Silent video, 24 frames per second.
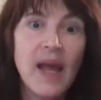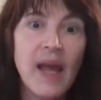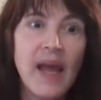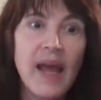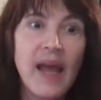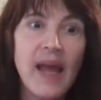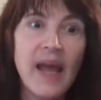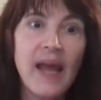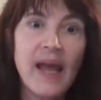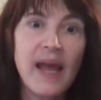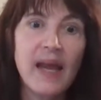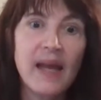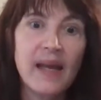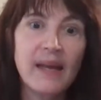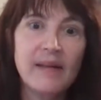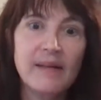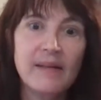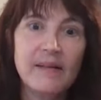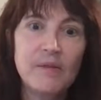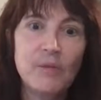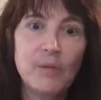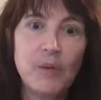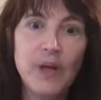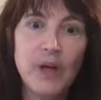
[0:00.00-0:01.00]
And
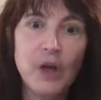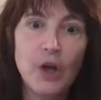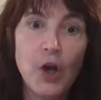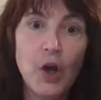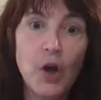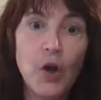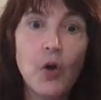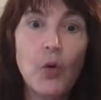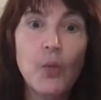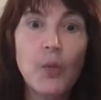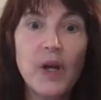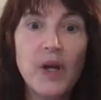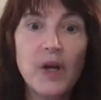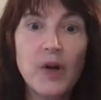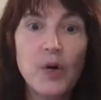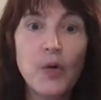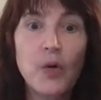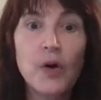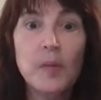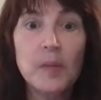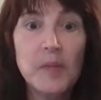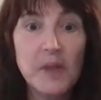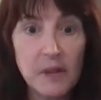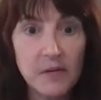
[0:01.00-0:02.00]
we know what
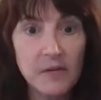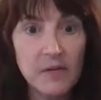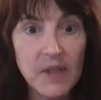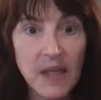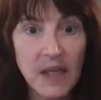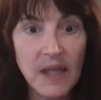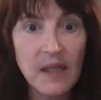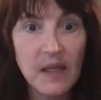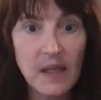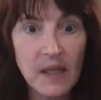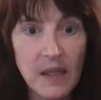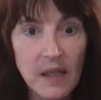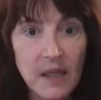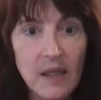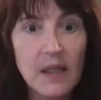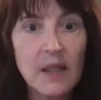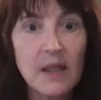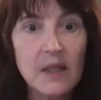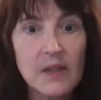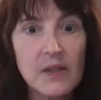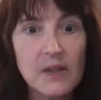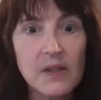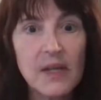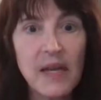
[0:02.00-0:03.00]
normative data
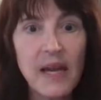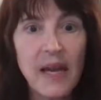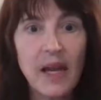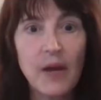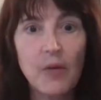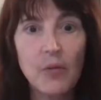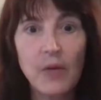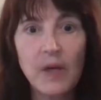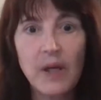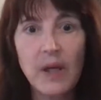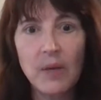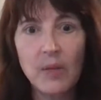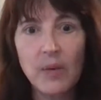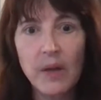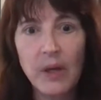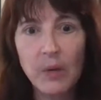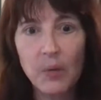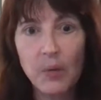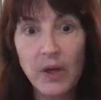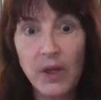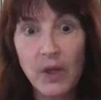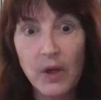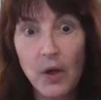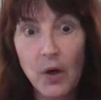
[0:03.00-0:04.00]
is, and
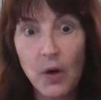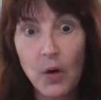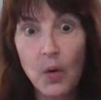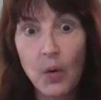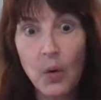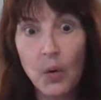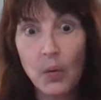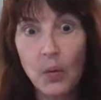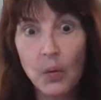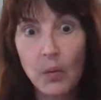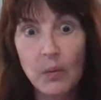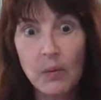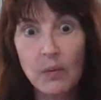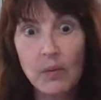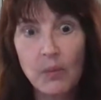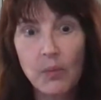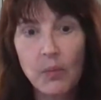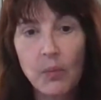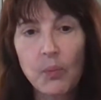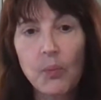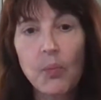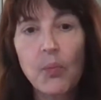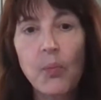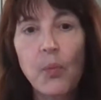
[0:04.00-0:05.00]
we know
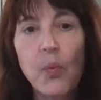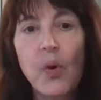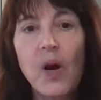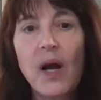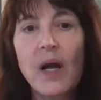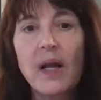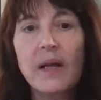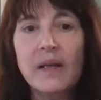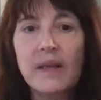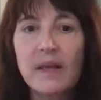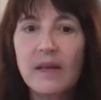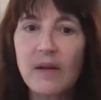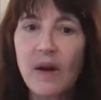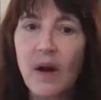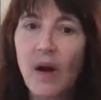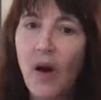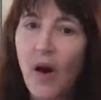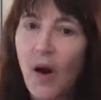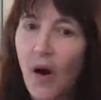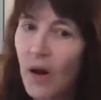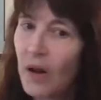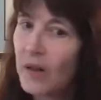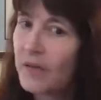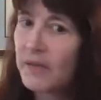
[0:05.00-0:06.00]
what
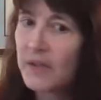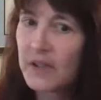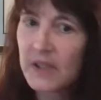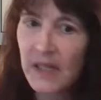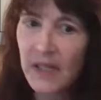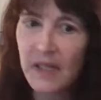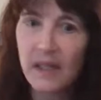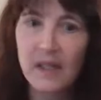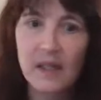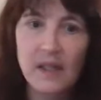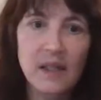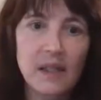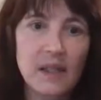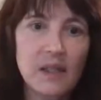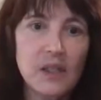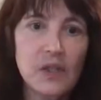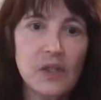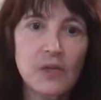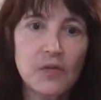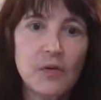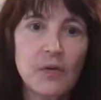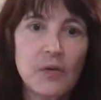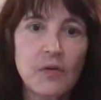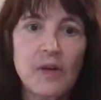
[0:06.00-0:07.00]
all the data is
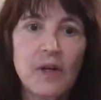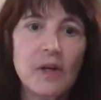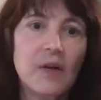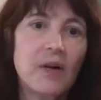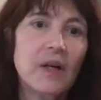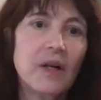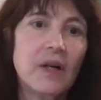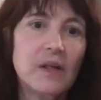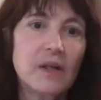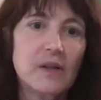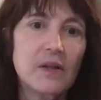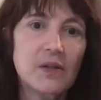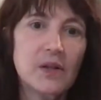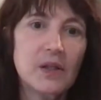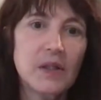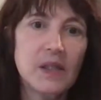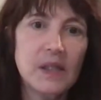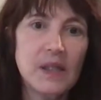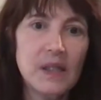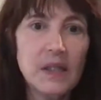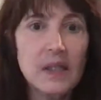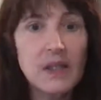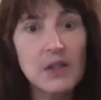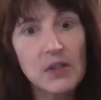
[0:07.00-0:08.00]
for various
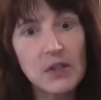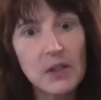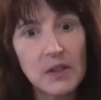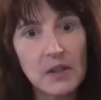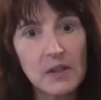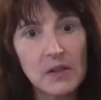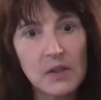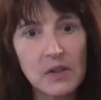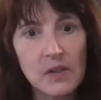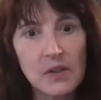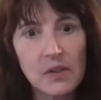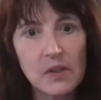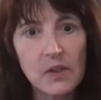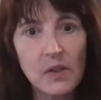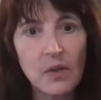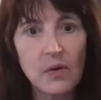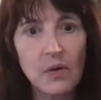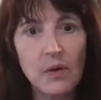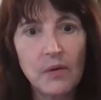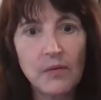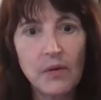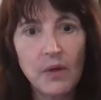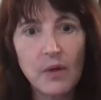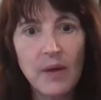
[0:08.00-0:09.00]
conditions. So
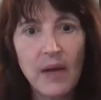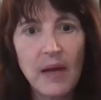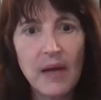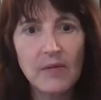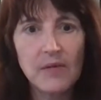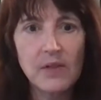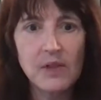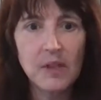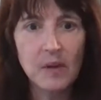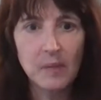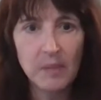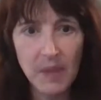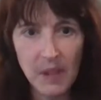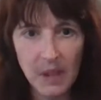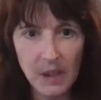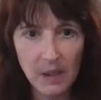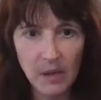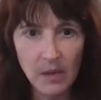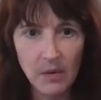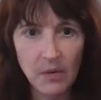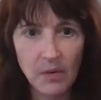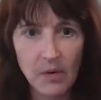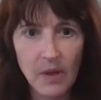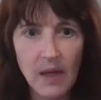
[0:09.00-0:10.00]
if you have somebody
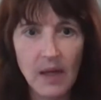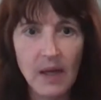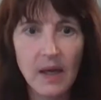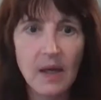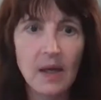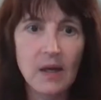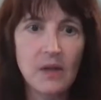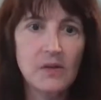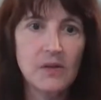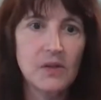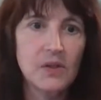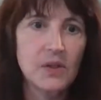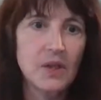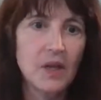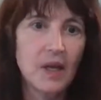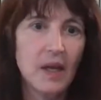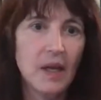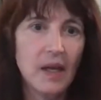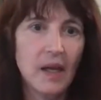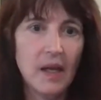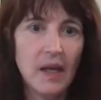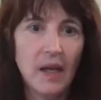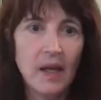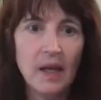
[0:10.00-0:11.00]
who has
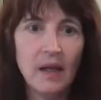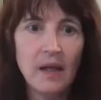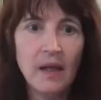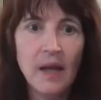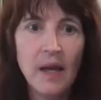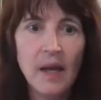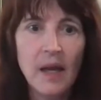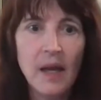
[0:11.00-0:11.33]
a